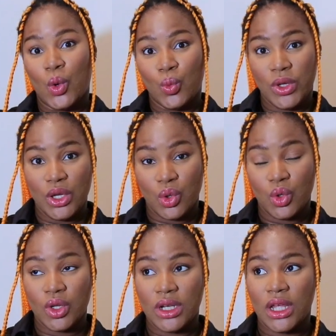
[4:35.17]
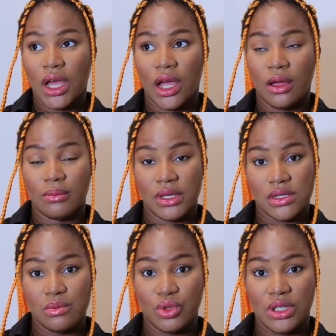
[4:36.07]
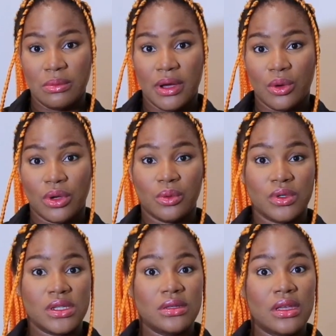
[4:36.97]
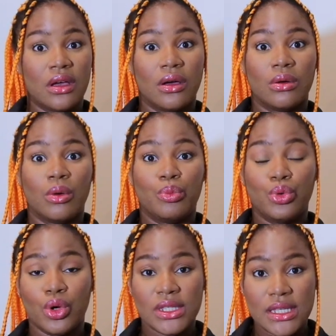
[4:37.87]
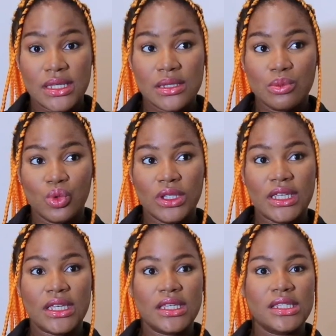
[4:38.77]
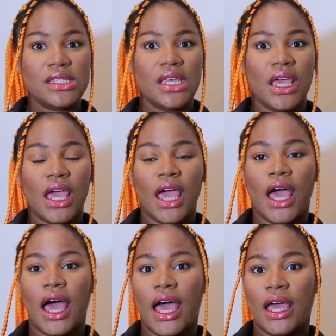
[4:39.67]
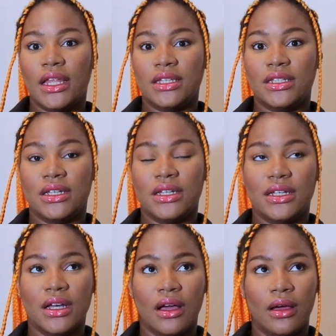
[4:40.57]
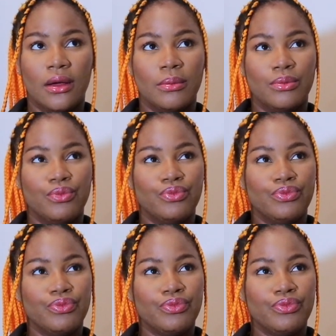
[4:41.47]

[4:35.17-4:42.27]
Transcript: We own um, a smoothie bar where we sell protein smoothies and, um,